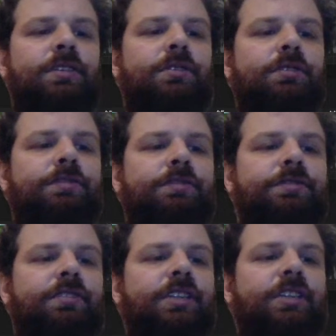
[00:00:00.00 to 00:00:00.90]
of
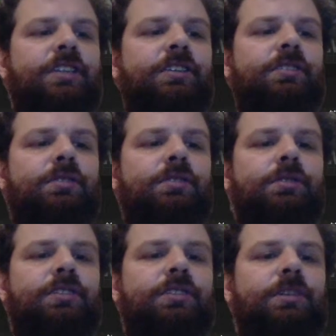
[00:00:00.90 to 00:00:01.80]
gradient or
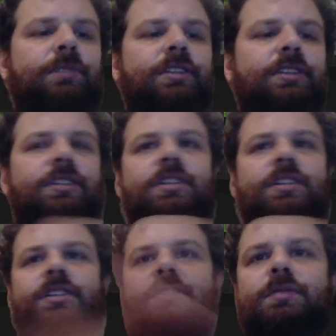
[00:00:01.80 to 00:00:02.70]
something like that
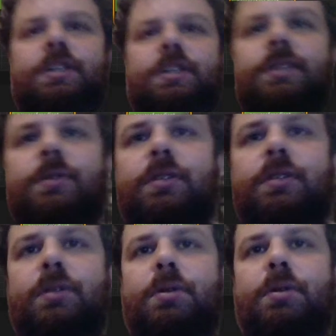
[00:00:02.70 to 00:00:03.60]
is what I'm going to
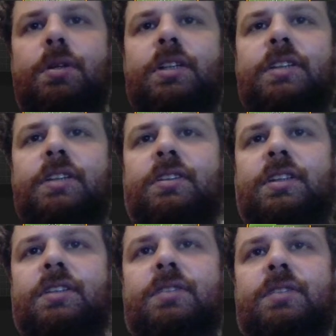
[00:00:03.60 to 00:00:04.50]
call it, and
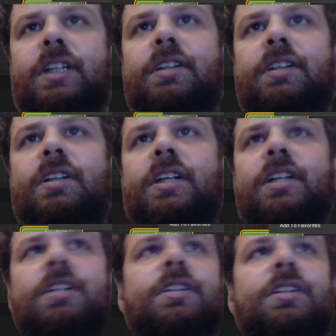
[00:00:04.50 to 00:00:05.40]
then right click,
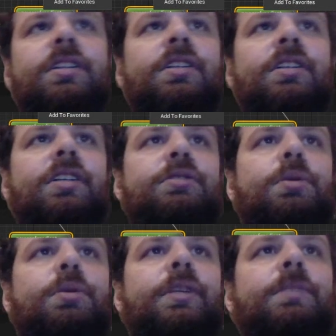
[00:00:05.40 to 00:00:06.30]
that's
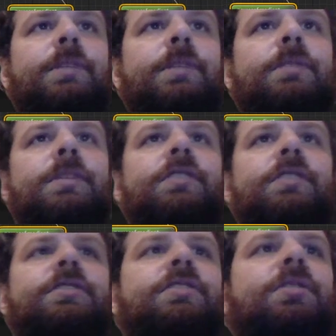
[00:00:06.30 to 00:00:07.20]
already a parameter,
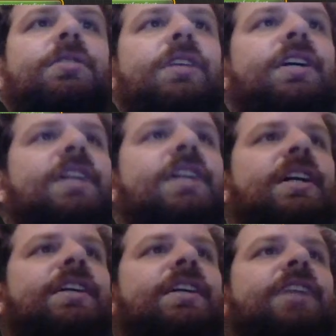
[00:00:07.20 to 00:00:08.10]
so like
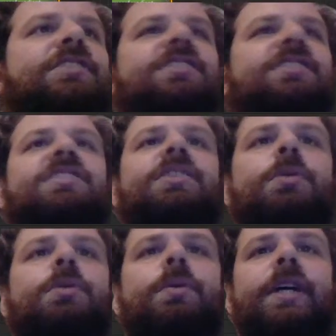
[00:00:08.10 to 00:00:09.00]
that's in
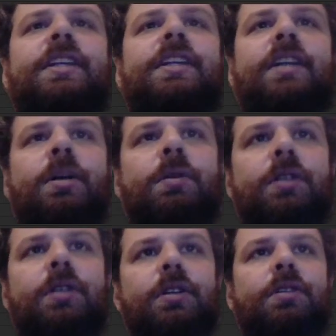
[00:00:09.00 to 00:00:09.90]
0 right now.
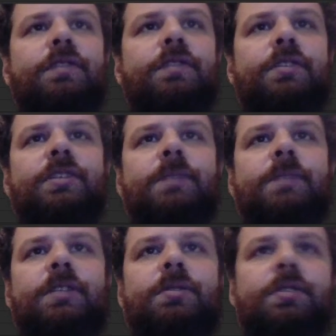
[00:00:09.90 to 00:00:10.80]
Of course I'm
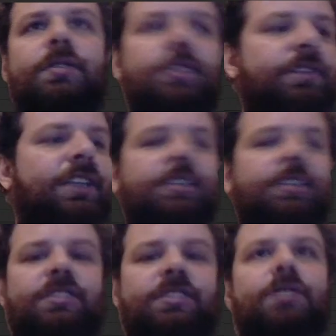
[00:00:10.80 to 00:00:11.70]
not going to leave it at
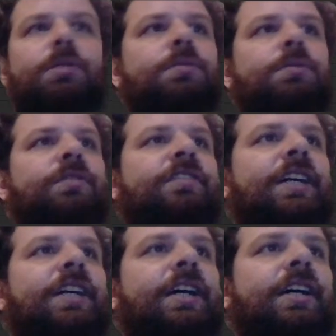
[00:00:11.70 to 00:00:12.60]
0. When
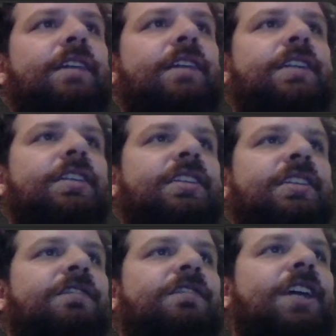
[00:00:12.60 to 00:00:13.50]
I have it at
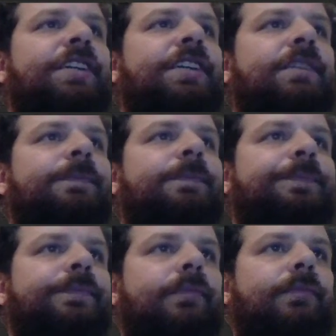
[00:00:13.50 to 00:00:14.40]
1,
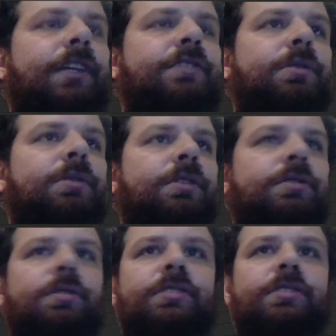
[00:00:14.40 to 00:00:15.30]
it's going to
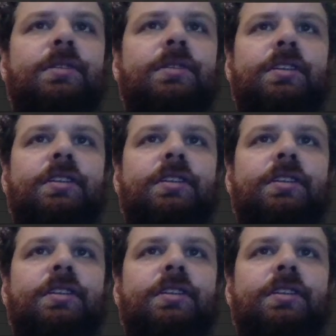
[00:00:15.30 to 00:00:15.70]
look something like